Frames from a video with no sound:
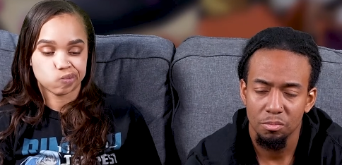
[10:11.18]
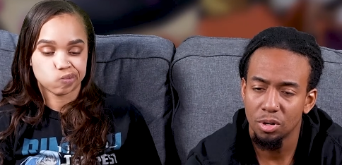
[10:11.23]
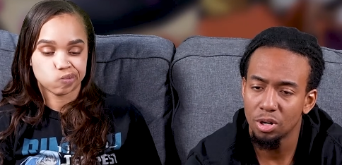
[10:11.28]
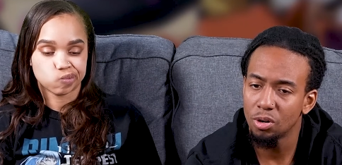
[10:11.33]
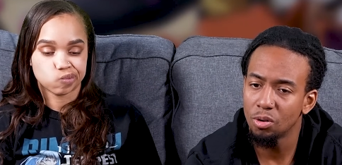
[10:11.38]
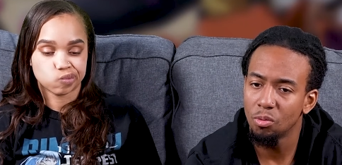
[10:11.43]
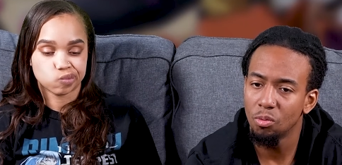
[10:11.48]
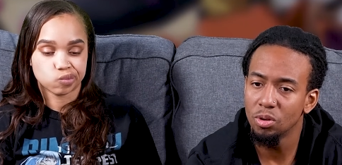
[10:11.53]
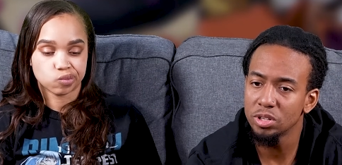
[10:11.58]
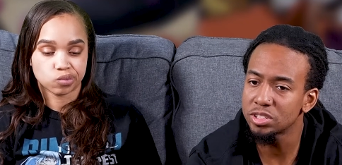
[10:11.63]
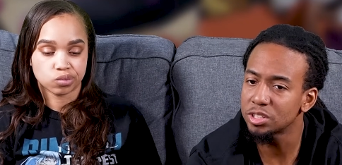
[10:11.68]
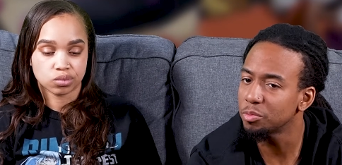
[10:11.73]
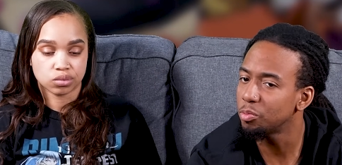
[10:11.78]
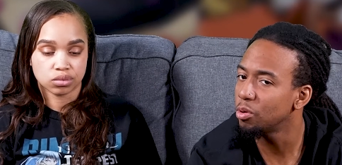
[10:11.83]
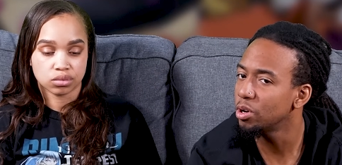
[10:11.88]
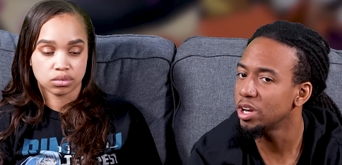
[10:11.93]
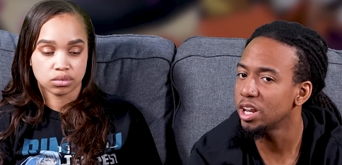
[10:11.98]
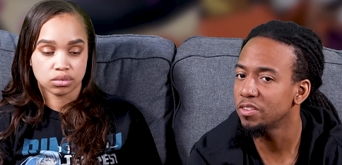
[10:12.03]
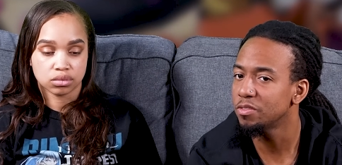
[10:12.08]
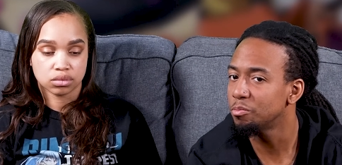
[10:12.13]
Speaker 1: Bro, what's
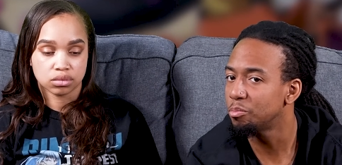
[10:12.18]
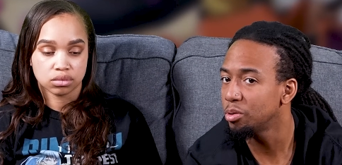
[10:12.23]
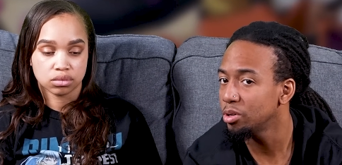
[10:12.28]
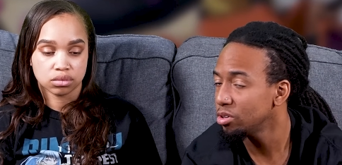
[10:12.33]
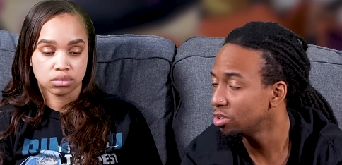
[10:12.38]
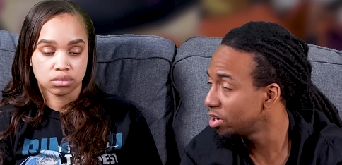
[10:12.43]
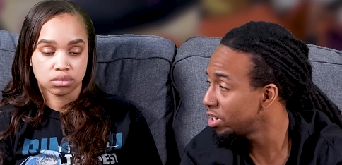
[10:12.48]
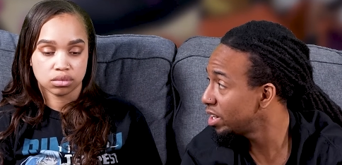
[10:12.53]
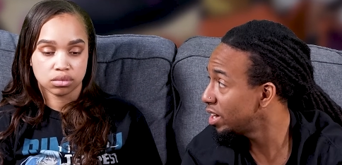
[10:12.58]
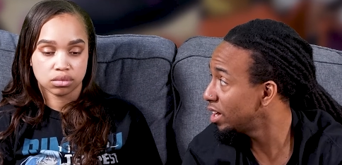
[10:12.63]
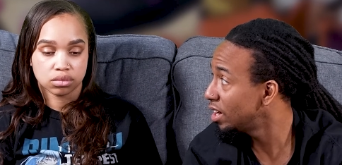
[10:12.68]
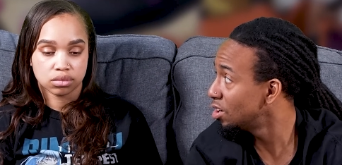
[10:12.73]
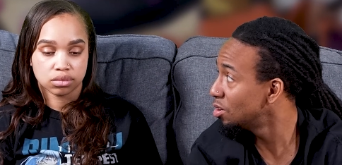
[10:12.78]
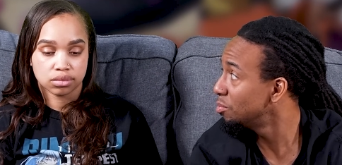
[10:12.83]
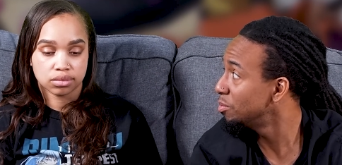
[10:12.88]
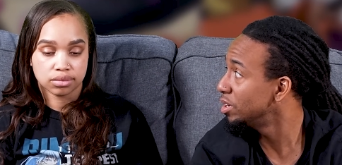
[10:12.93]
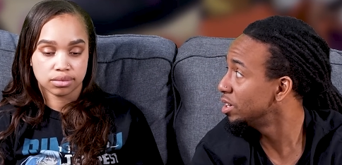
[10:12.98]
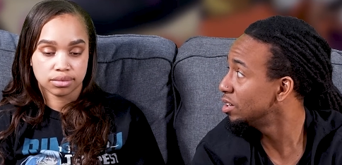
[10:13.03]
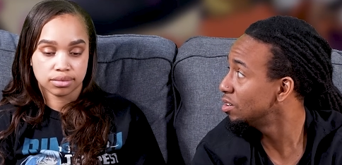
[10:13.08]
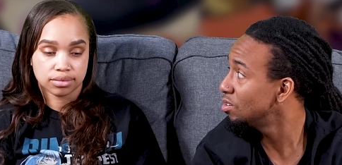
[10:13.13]
the point of even putting on that
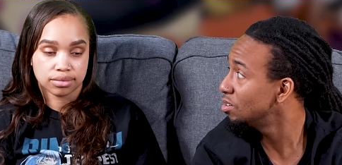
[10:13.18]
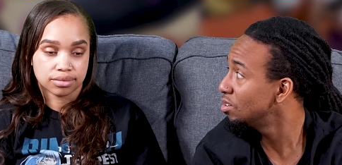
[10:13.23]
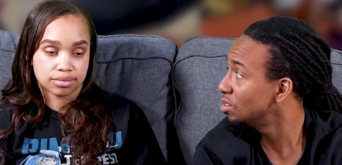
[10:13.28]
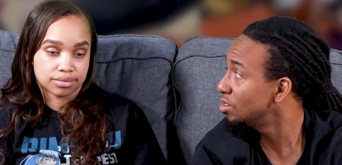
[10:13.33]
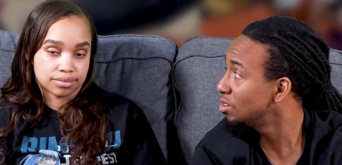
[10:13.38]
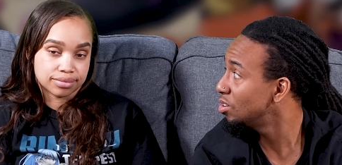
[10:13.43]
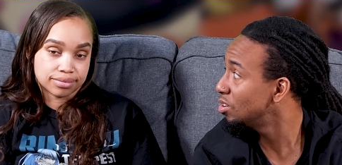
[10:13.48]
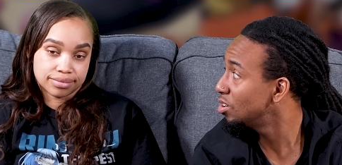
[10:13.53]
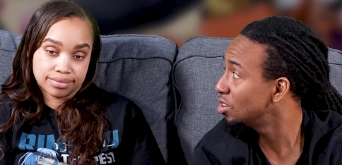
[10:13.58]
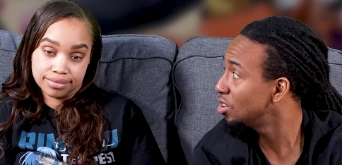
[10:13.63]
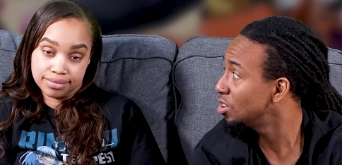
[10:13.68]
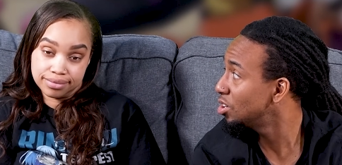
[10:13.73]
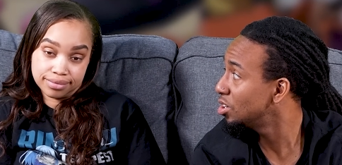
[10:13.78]
helmet? Nigga,